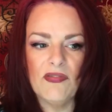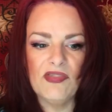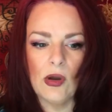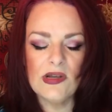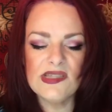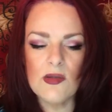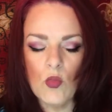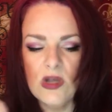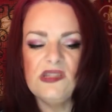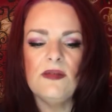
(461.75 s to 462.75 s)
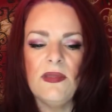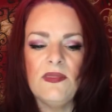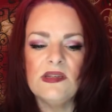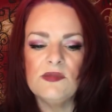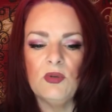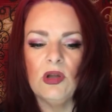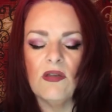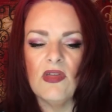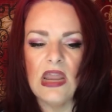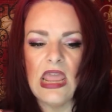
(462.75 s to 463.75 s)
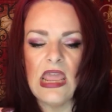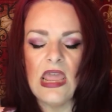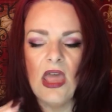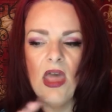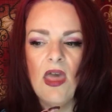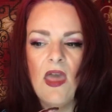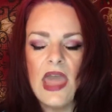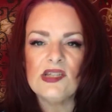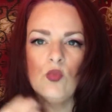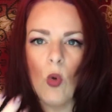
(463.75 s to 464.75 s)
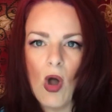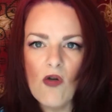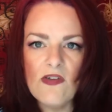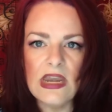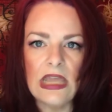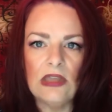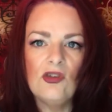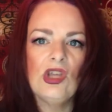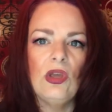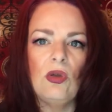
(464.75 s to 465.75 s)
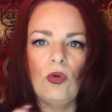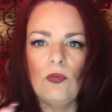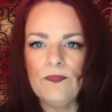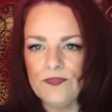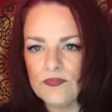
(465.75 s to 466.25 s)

But there is some wisdom in this book that he has woven into